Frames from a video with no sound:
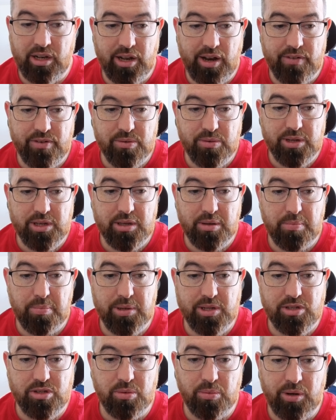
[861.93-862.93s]
every week
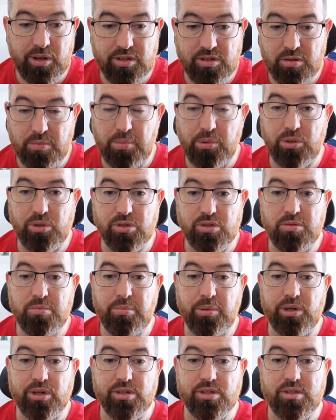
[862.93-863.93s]
beats the ones that post in
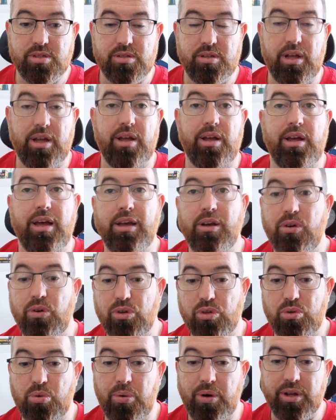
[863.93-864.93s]
bursts and goes
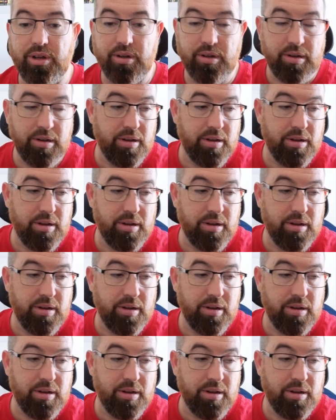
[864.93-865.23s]
quiet.